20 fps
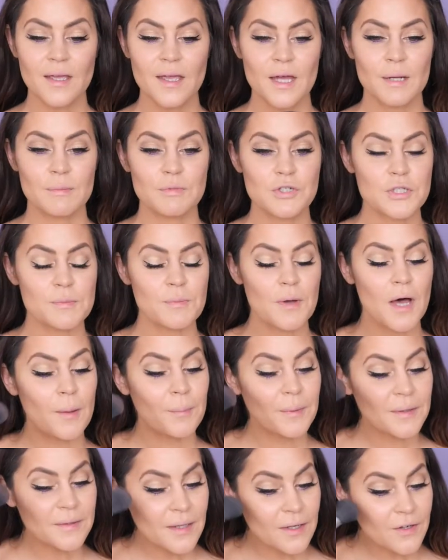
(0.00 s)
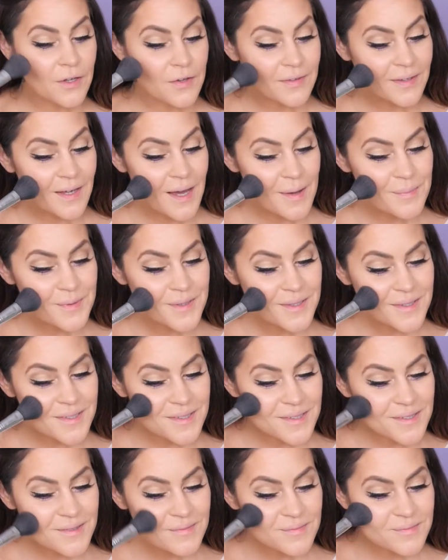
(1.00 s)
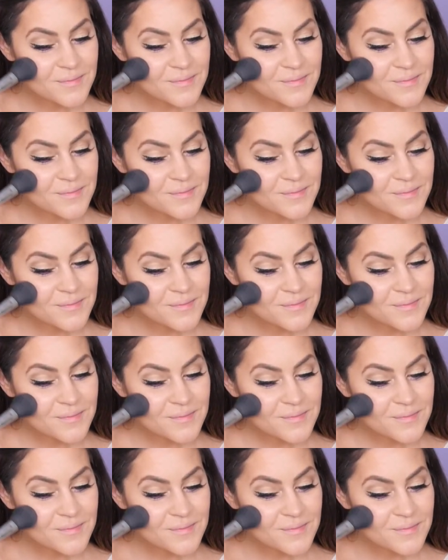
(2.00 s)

I'm just popping that on the apples